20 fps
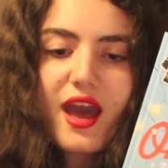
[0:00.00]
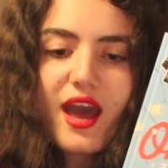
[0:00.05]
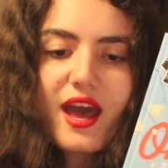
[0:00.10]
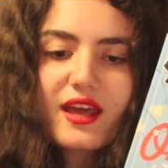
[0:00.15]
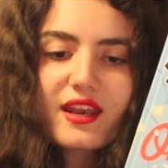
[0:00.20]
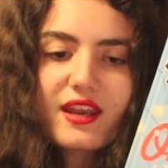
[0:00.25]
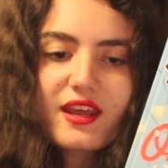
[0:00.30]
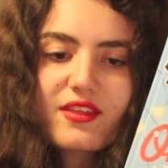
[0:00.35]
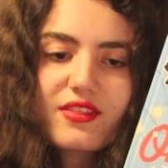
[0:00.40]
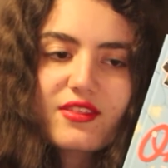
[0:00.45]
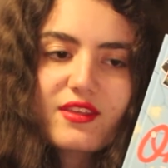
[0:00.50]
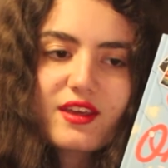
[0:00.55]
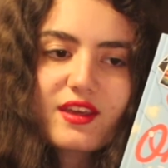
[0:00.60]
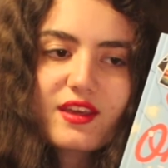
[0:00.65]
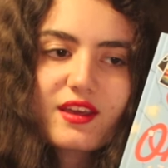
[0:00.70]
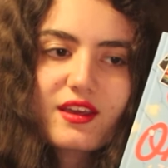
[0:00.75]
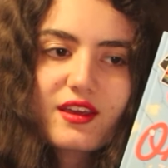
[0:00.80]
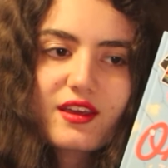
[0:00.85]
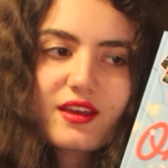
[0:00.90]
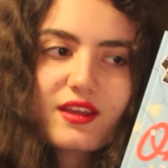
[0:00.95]
And I
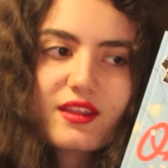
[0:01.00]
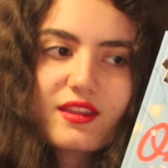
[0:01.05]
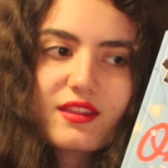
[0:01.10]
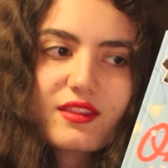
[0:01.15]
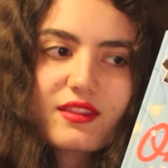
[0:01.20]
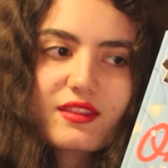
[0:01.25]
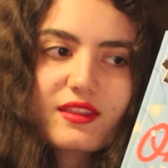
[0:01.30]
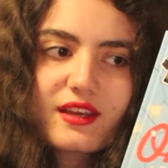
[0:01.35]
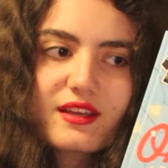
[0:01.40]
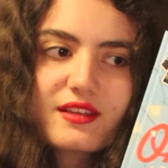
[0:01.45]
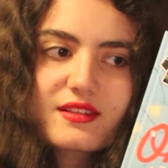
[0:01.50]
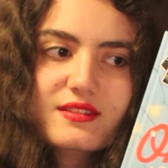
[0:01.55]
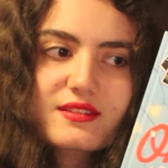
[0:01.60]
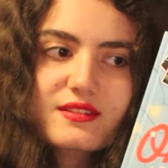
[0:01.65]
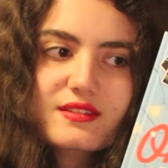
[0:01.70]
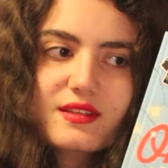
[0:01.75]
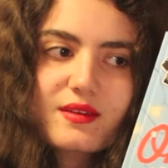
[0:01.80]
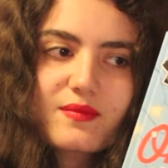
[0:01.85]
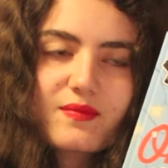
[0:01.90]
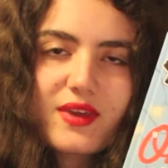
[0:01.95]
think
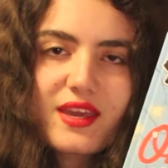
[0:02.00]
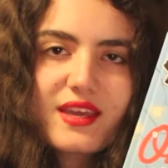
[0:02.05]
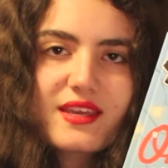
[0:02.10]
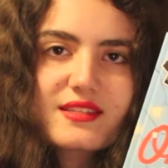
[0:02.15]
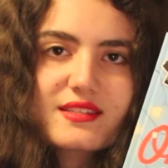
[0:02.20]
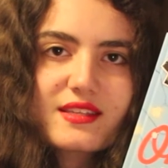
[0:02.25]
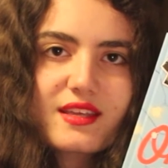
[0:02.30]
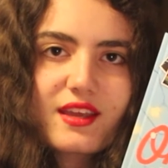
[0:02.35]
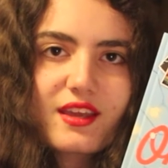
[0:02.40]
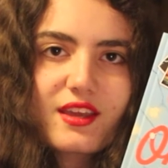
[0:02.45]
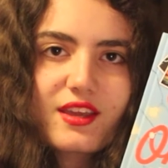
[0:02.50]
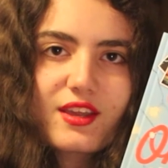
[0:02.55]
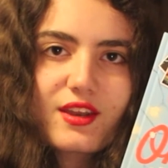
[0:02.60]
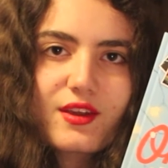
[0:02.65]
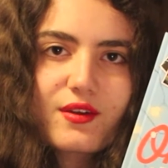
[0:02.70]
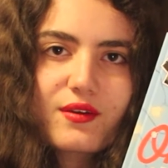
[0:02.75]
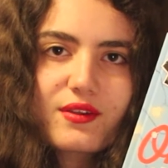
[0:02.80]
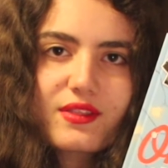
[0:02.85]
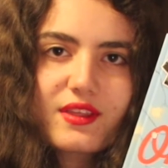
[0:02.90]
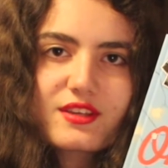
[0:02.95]
that's amazing, you
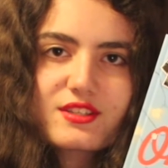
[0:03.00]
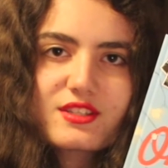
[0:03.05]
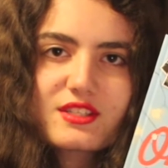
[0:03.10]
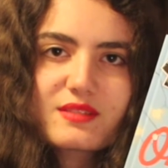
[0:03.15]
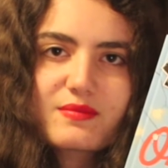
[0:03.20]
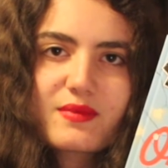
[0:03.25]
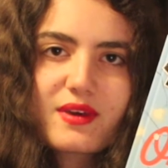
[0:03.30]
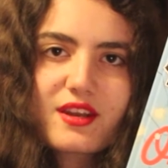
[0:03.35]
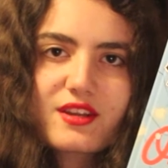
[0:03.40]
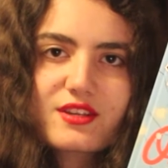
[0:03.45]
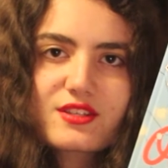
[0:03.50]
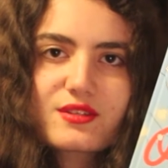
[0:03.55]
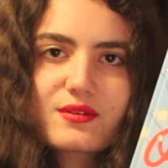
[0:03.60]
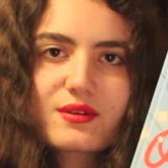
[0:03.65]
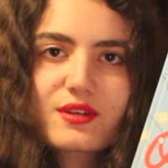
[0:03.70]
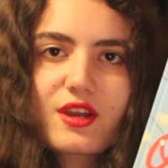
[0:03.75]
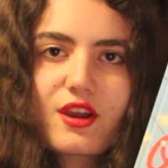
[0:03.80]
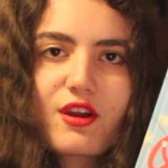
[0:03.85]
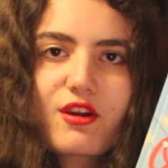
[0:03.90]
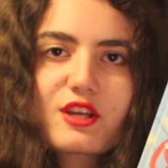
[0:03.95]
know, that she's managed
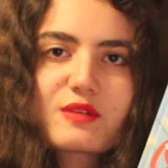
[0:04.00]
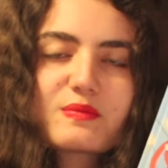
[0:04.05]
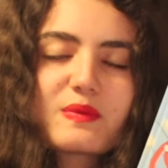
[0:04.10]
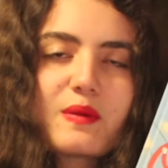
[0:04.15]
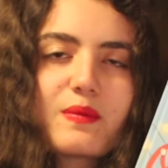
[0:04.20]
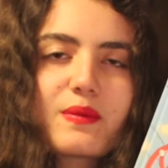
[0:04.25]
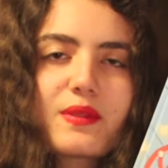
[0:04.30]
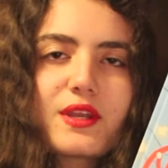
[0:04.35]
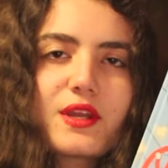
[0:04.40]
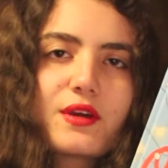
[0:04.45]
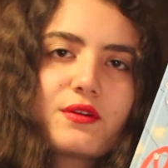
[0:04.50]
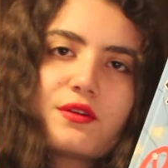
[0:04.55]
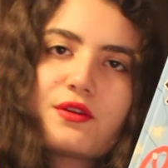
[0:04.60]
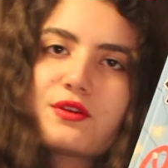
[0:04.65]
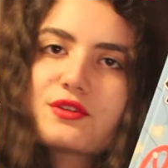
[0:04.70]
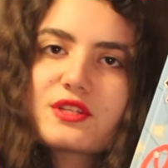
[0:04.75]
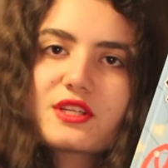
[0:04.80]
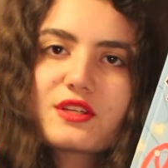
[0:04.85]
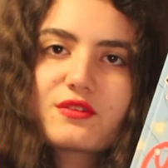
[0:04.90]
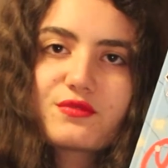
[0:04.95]
to encourage people that don't
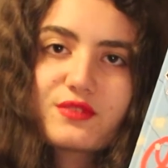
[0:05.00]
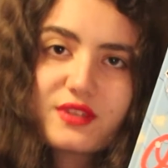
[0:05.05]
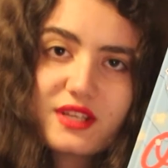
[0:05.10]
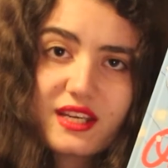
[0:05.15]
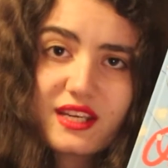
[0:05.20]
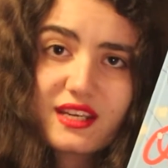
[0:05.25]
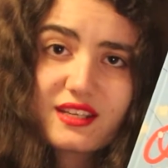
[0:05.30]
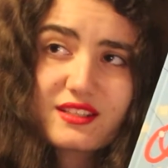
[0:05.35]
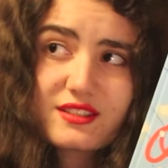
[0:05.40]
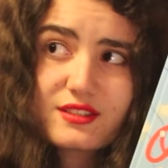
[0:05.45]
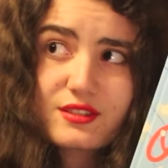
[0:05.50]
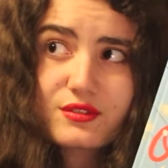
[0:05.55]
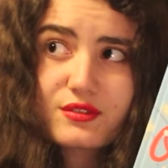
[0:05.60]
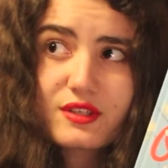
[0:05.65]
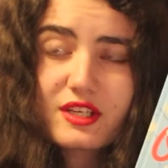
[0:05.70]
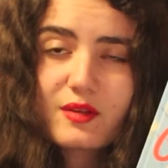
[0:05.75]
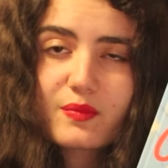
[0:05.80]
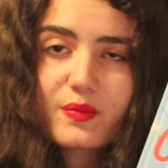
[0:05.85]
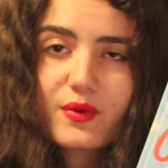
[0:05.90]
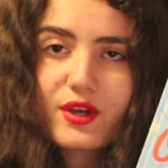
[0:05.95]
usually read to
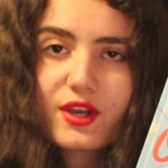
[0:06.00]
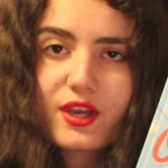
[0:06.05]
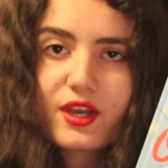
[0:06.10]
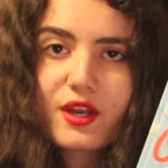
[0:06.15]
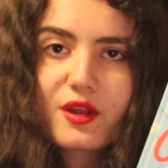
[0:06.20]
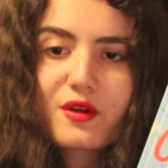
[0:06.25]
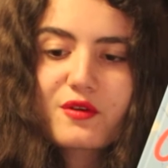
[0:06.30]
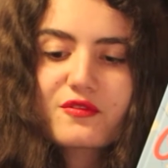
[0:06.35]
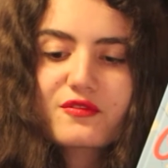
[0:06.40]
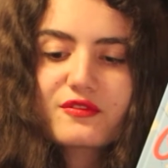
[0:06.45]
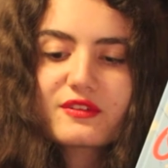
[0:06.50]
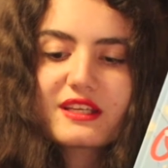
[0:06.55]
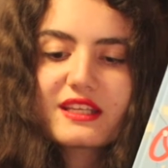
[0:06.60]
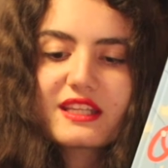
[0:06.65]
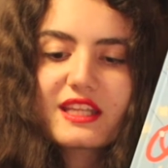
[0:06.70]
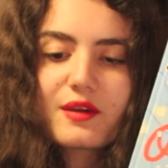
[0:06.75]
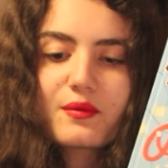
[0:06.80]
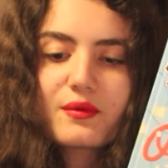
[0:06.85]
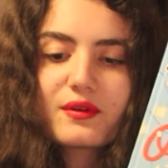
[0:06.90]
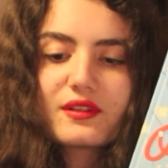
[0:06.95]
read a book and hopefully
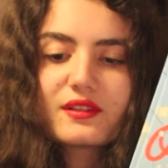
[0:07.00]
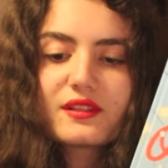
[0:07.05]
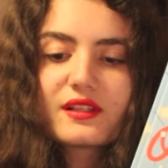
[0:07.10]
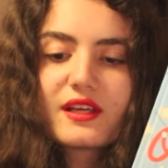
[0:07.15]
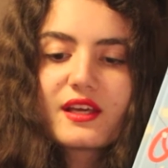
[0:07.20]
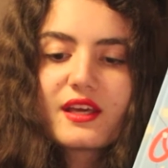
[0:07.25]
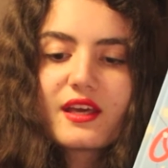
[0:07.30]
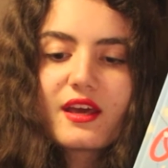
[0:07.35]
they will